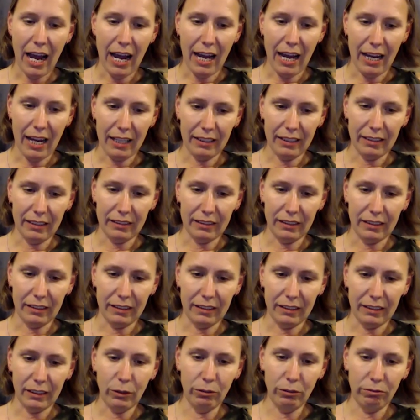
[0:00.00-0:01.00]
and is
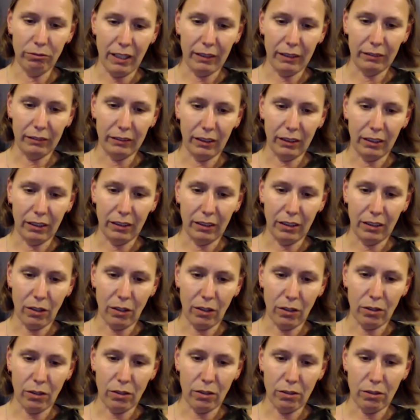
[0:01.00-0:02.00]
the
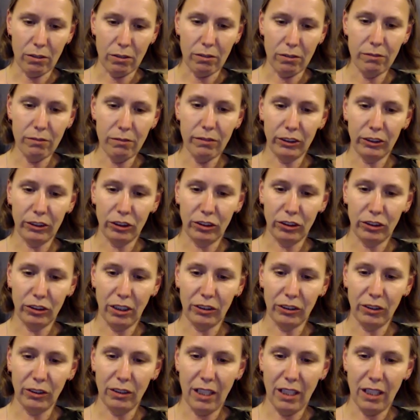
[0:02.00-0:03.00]
co-founder of
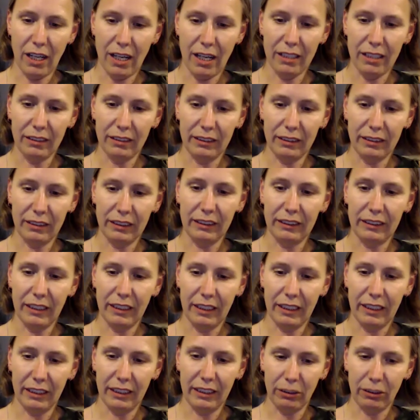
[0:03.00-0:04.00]
Structural Heart
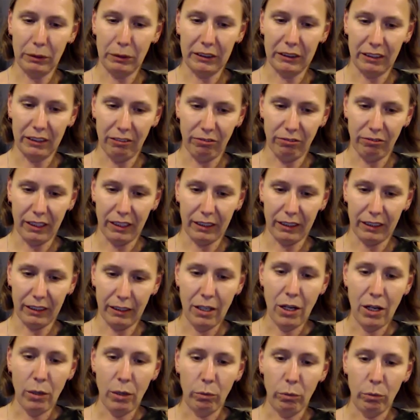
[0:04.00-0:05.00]
Disease Asia
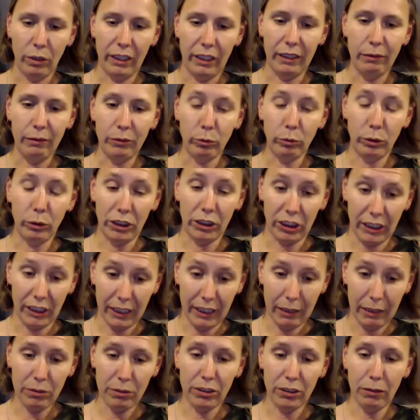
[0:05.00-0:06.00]
Pacific,
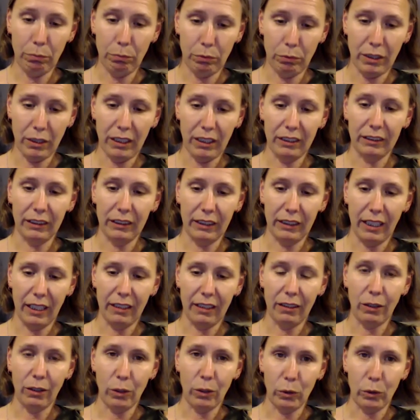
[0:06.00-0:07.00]
which aims to bring
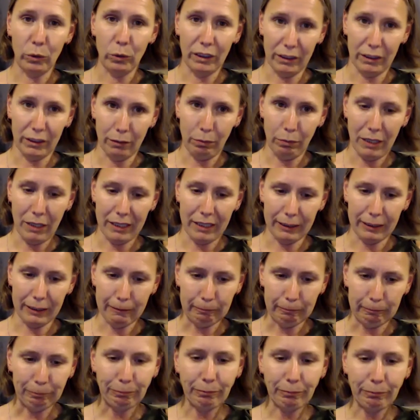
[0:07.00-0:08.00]
together all
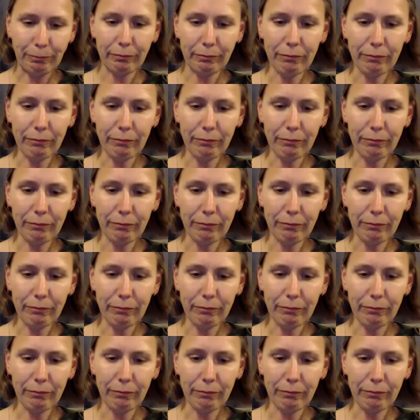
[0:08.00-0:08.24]
disciplines.